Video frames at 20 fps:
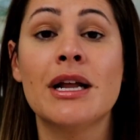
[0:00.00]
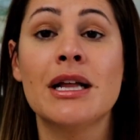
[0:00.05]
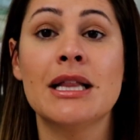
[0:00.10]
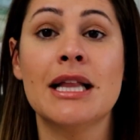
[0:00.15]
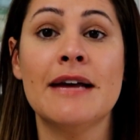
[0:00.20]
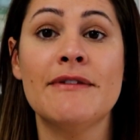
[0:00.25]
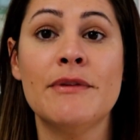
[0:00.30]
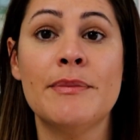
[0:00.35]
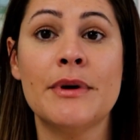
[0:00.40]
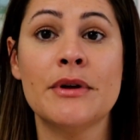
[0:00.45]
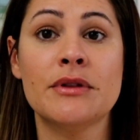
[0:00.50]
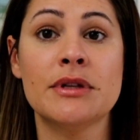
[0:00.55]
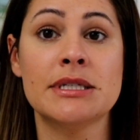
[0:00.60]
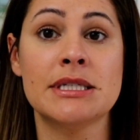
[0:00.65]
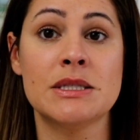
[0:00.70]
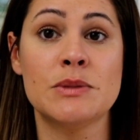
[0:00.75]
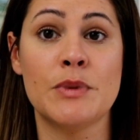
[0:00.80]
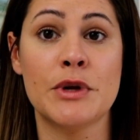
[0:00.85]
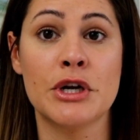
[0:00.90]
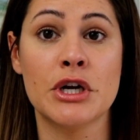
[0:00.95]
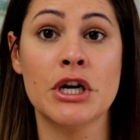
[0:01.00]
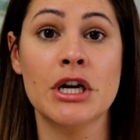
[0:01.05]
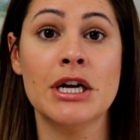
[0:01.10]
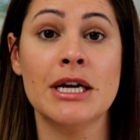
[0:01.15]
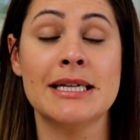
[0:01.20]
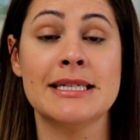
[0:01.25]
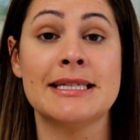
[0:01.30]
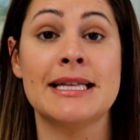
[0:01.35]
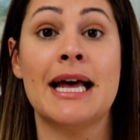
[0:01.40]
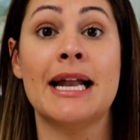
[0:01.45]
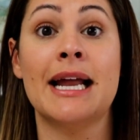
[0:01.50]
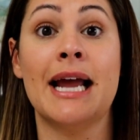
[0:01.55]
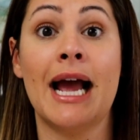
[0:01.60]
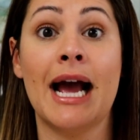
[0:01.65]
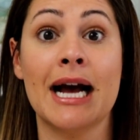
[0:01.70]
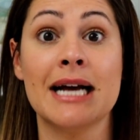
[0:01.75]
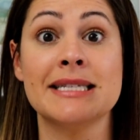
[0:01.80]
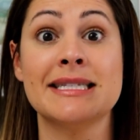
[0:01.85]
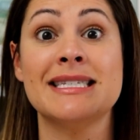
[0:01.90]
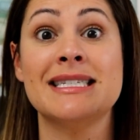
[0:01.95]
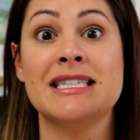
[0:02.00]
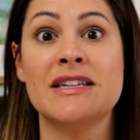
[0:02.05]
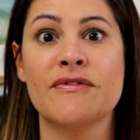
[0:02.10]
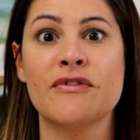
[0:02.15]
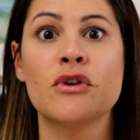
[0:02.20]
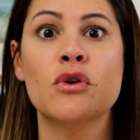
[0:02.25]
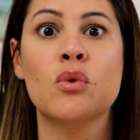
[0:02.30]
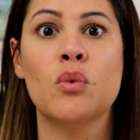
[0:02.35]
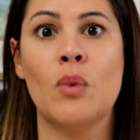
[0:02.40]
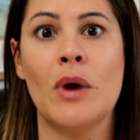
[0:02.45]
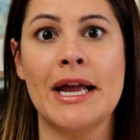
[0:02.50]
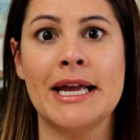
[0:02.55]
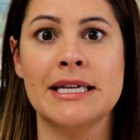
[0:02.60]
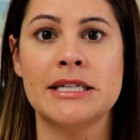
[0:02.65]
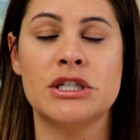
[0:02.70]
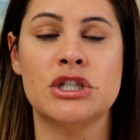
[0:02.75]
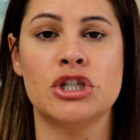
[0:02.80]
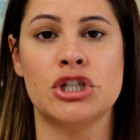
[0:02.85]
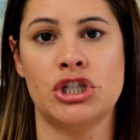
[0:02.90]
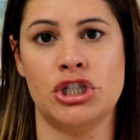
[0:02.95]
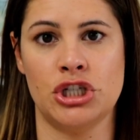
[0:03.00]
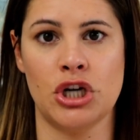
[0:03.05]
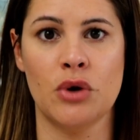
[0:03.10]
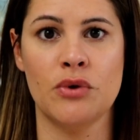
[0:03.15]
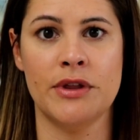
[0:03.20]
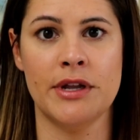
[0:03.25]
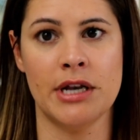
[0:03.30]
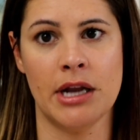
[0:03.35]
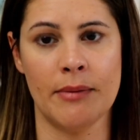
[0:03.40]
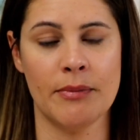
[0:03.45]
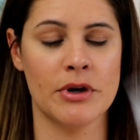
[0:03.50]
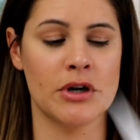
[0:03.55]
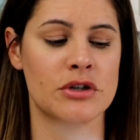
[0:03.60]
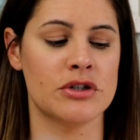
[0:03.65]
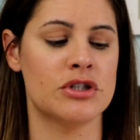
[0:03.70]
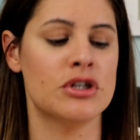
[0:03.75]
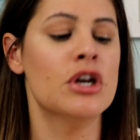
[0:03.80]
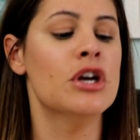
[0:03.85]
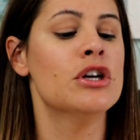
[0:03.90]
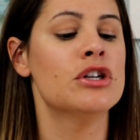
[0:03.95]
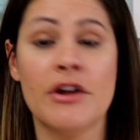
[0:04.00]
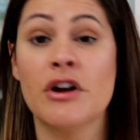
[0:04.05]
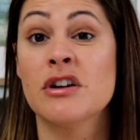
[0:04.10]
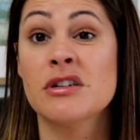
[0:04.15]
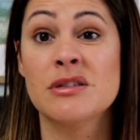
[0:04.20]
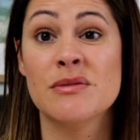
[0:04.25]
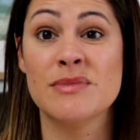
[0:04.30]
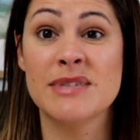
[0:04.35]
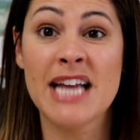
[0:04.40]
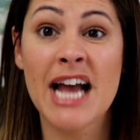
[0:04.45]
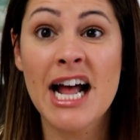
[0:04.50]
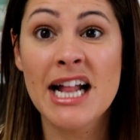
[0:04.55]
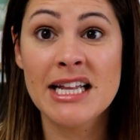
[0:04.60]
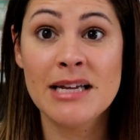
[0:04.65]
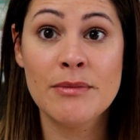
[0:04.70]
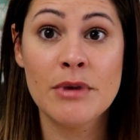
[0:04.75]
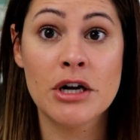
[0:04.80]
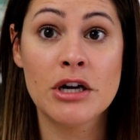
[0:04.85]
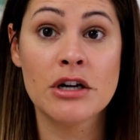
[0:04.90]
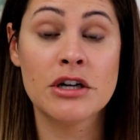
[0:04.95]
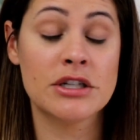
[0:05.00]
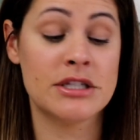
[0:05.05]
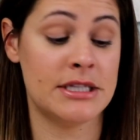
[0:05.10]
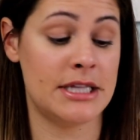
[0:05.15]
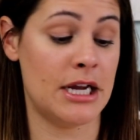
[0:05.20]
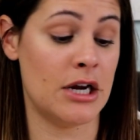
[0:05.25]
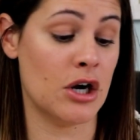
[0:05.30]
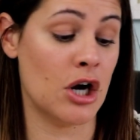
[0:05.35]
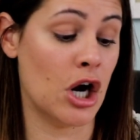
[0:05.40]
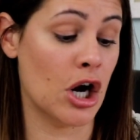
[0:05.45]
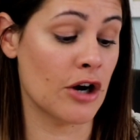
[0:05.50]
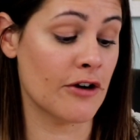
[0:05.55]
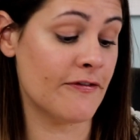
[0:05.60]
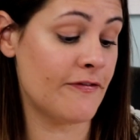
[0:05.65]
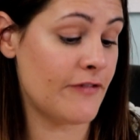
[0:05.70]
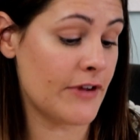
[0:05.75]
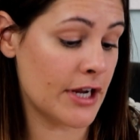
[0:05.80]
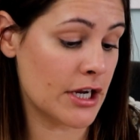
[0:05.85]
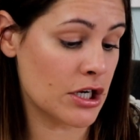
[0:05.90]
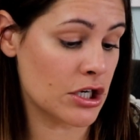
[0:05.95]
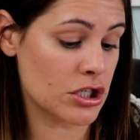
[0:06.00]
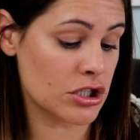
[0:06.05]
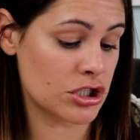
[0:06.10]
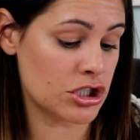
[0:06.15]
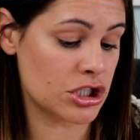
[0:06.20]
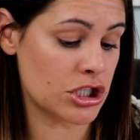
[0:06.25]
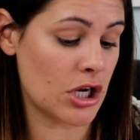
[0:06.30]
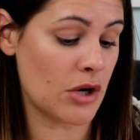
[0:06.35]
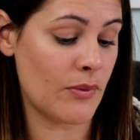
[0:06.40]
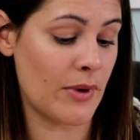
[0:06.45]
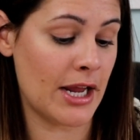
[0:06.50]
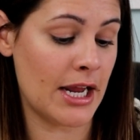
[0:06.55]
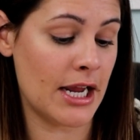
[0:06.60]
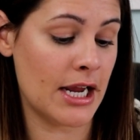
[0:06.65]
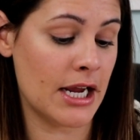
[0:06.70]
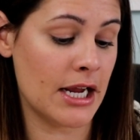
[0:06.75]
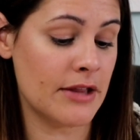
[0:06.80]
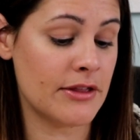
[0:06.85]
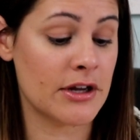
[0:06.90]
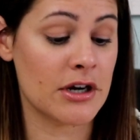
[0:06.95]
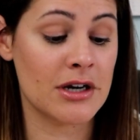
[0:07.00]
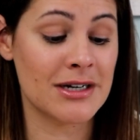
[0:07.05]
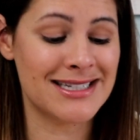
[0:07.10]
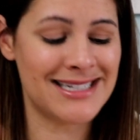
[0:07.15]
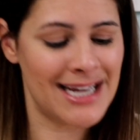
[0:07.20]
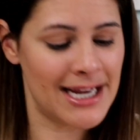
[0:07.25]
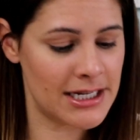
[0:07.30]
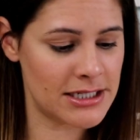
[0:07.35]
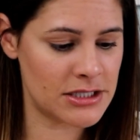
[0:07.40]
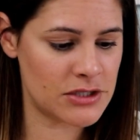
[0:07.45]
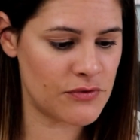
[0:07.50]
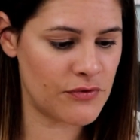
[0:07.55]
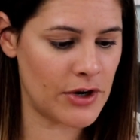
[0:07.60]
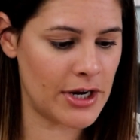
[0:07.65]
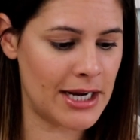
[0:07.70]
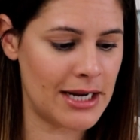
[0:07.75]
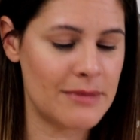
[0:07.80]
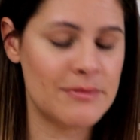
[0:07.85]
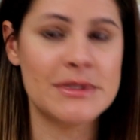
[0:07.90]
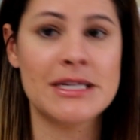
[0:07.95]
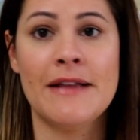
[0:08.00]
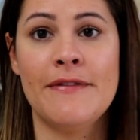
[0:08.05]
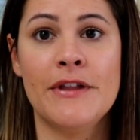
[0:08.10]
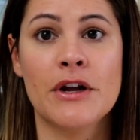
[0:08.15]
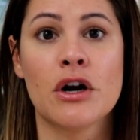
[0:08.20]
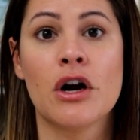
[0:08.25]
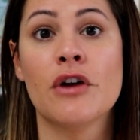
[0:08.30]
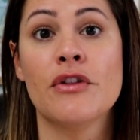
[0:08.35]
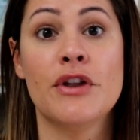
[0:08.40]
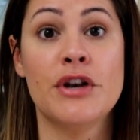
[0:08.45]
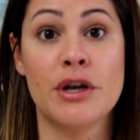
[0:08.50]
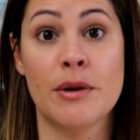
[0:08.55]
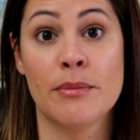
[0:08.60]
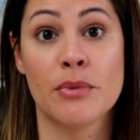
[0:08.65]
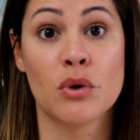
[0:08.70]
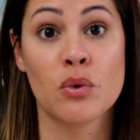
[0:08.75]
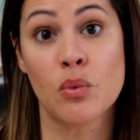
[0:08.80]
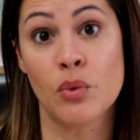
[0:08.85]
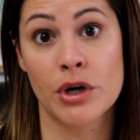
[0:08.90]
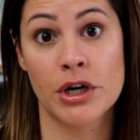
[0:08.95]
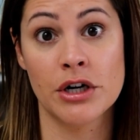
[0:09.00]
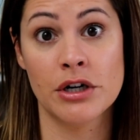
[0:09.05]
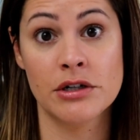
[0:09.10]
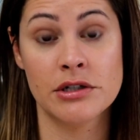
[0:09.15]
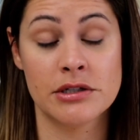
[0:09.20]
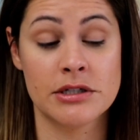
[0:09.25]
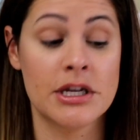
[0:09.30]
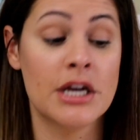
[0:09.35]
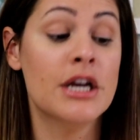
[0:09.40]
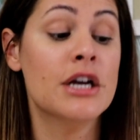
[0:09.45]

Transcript: I love about this spinner is that it has different ways to show the numbers. There are some tally marks, there are fingers showing, there are tens frames, and there are the number words.